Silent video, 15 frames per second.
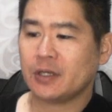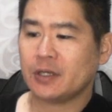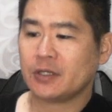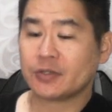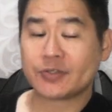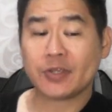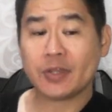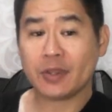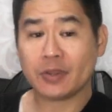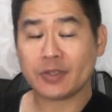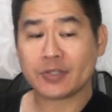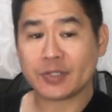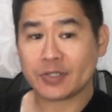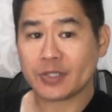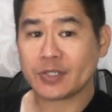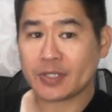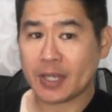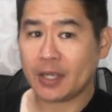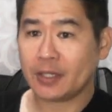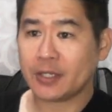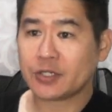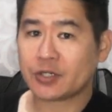You'll see that this is a
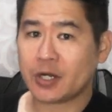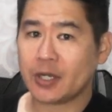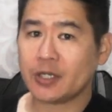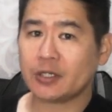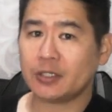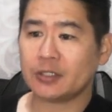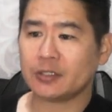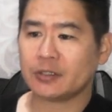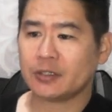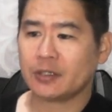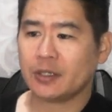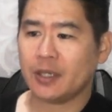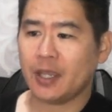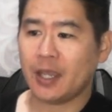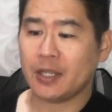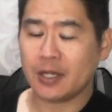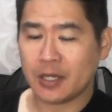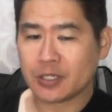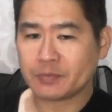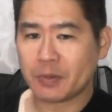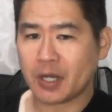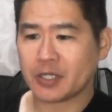scalene triangle, and it
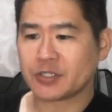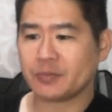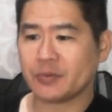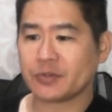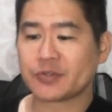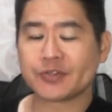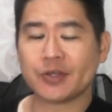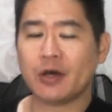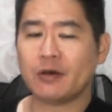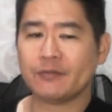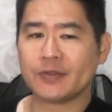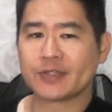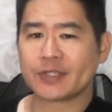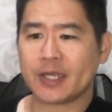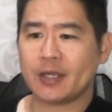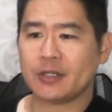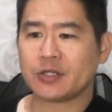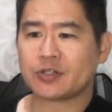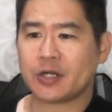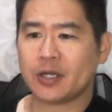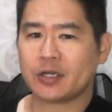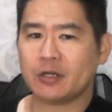is possible to solve this scaling
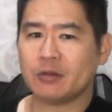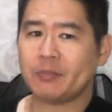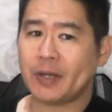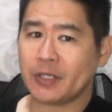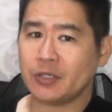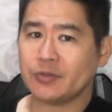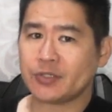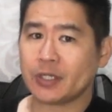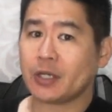triangle by using